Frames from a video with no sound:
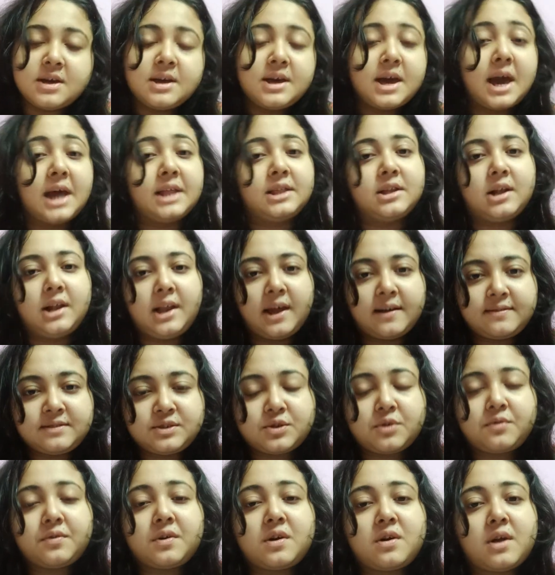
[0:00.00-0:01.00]
and the
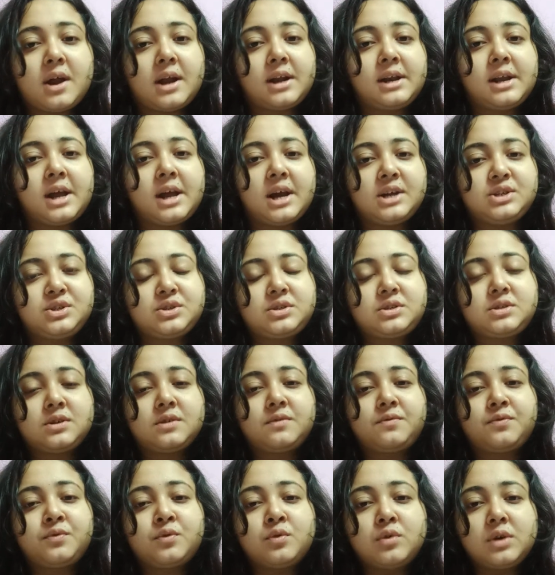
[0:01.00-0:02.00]
leftover undigested
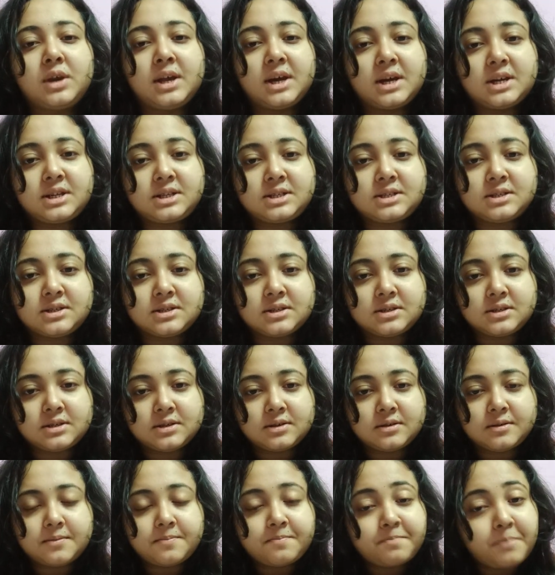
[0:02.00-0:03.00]
food is
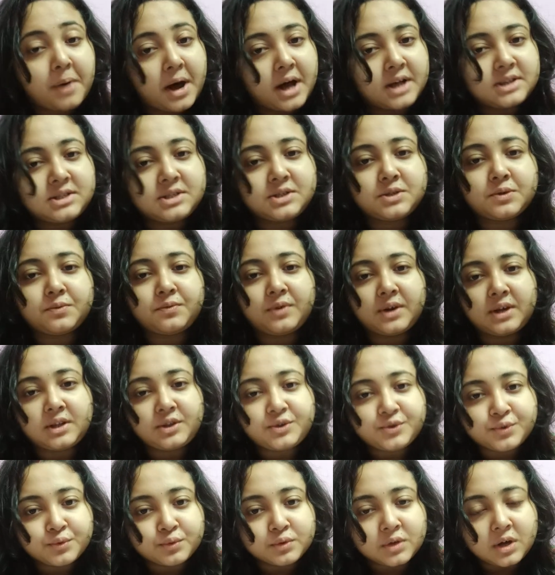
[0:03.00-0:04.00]
passed away
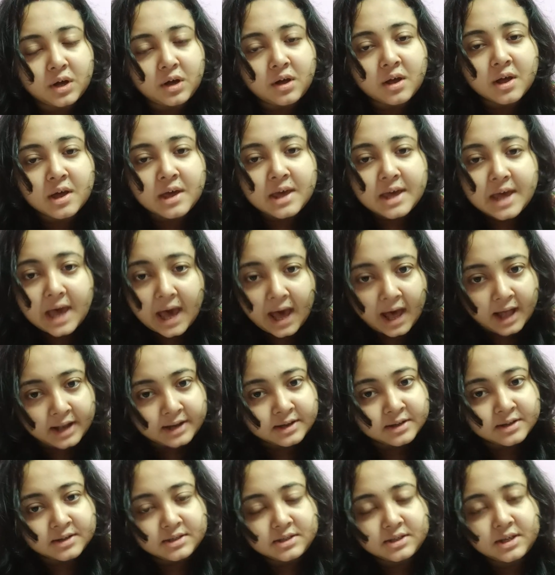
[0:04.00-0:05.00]
through the
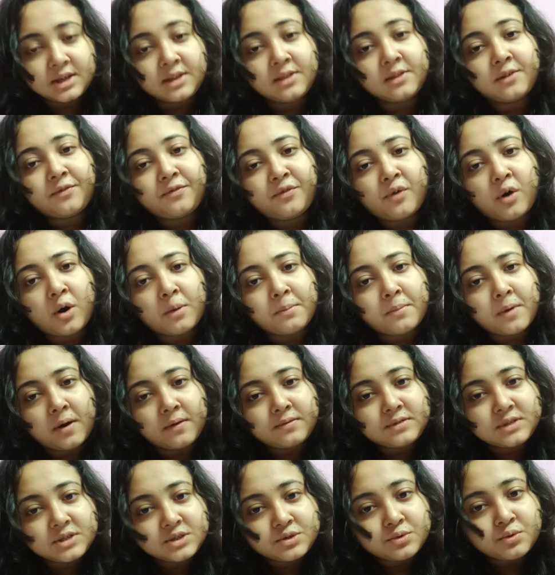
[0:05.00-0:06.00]
anus in the form of
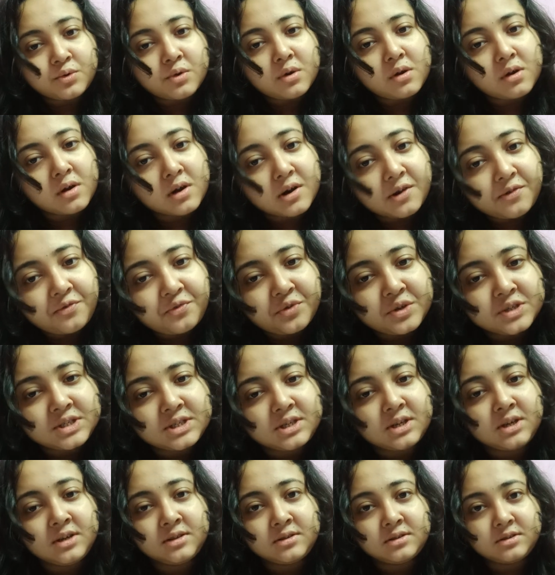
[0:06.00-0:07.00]
stool or
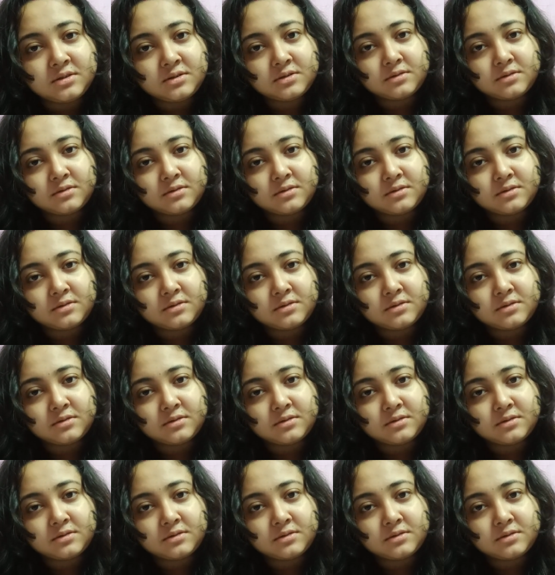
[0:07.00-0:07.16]
feces.